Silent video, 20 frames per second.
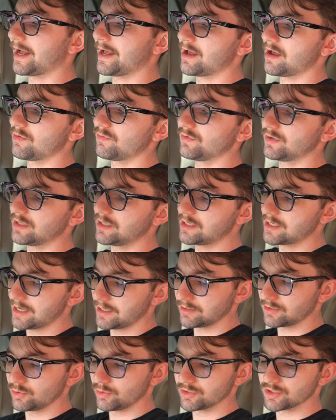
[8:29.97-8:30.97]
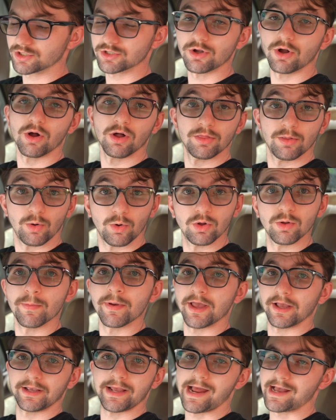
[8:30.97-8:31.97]
I have yet to install the oil
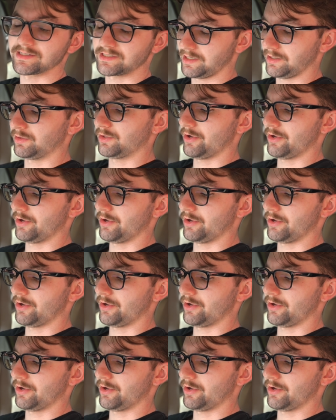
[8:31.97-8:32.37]
pan gasket